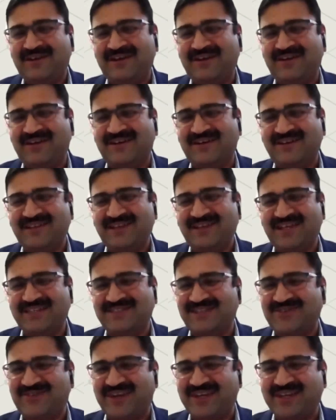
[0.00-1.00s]
Uh,
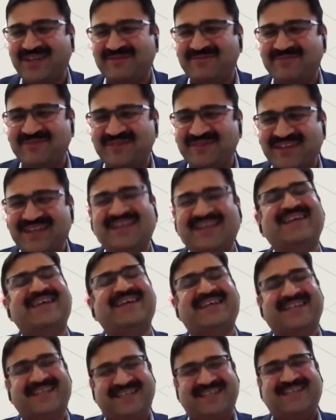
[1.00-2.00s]
is that right, Kim?
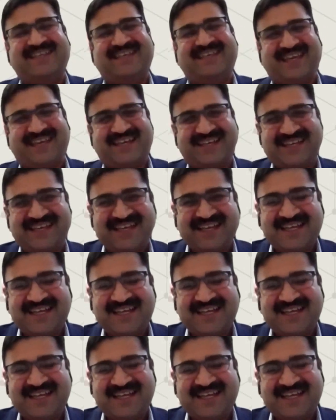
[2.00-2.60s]
Mm-hmm. Yeah.